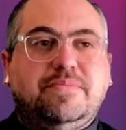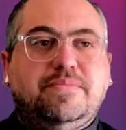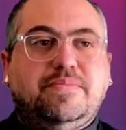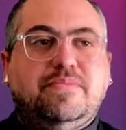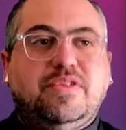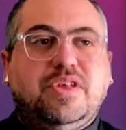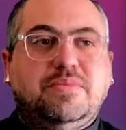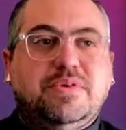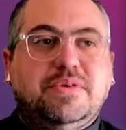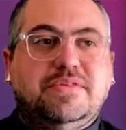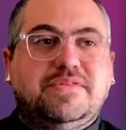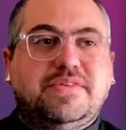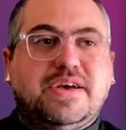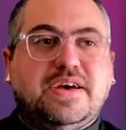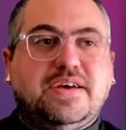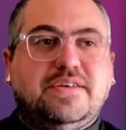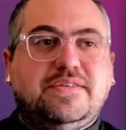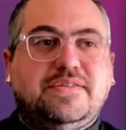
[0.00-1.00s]
by our
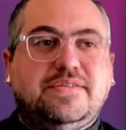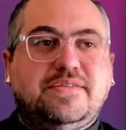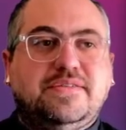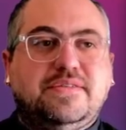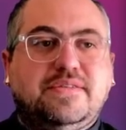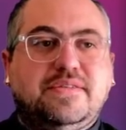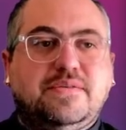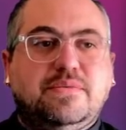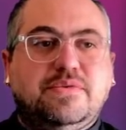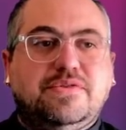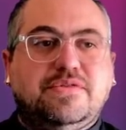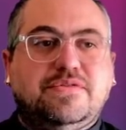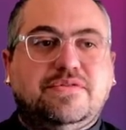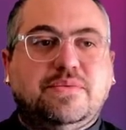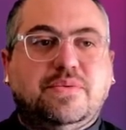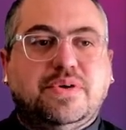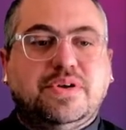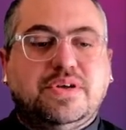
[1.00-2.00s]
limit size,
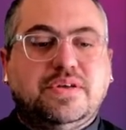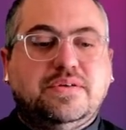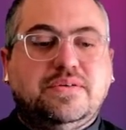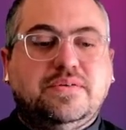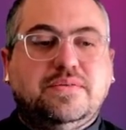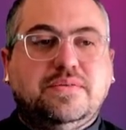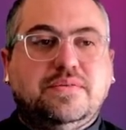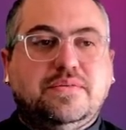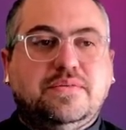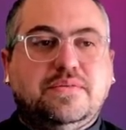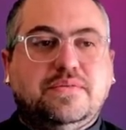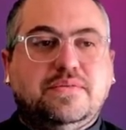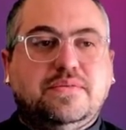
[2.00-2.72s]
which is 20.